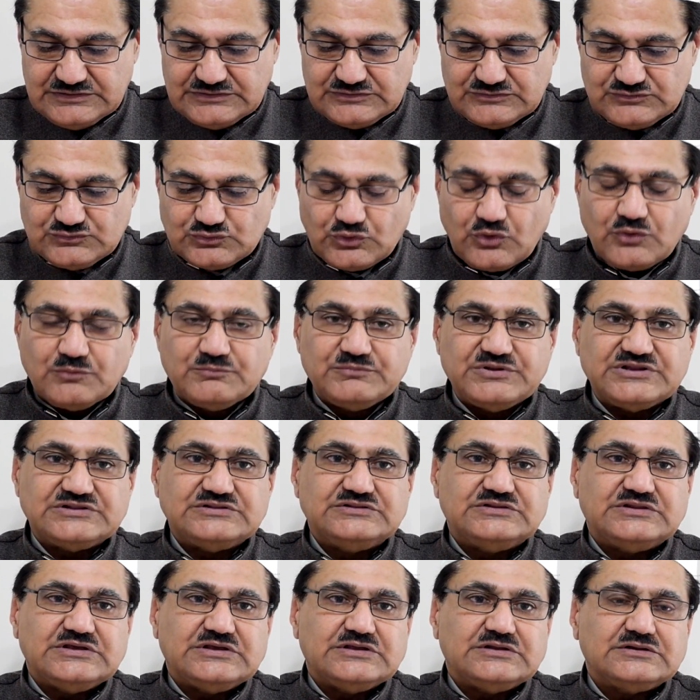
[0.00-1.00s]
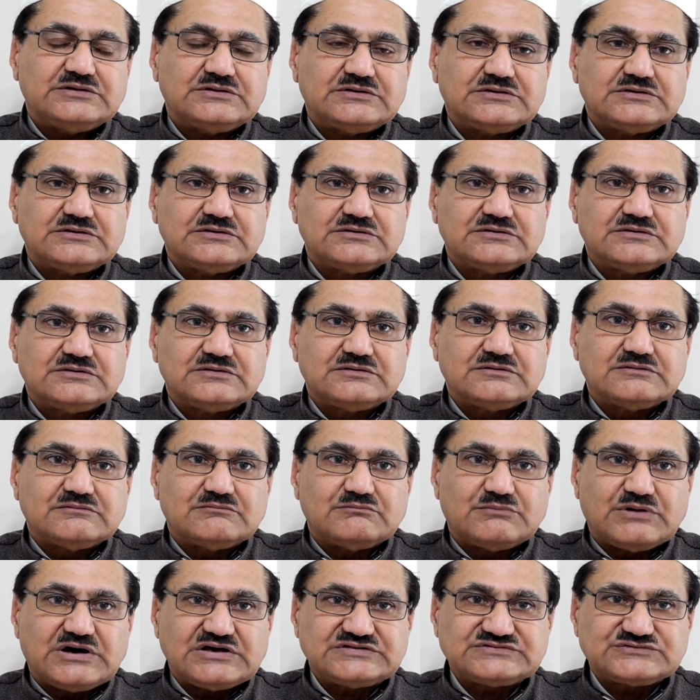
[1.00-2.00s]
Yawmiddin,
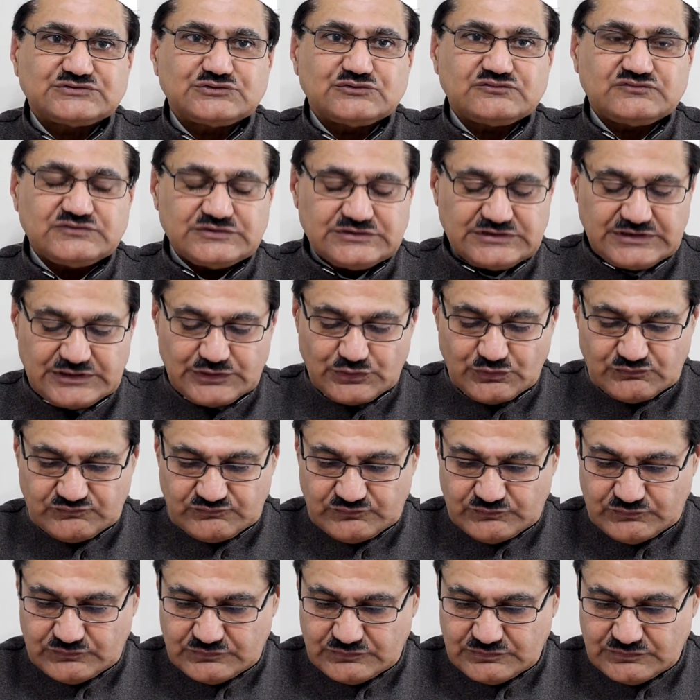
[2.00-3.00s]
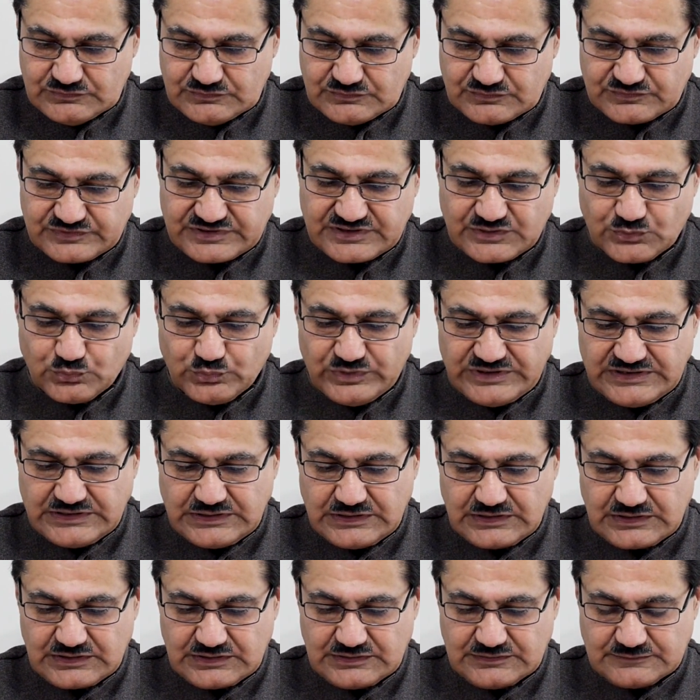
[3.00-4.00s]
Master of the Day of
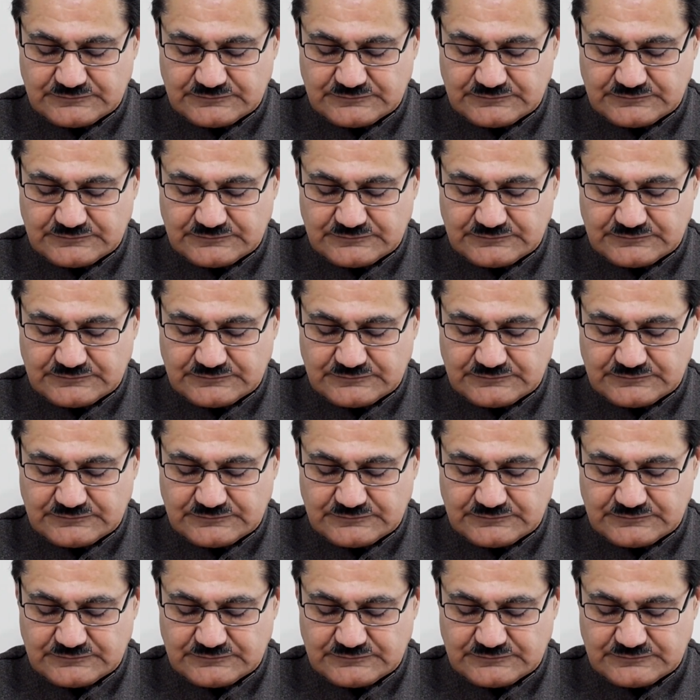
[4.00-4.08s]
Requital.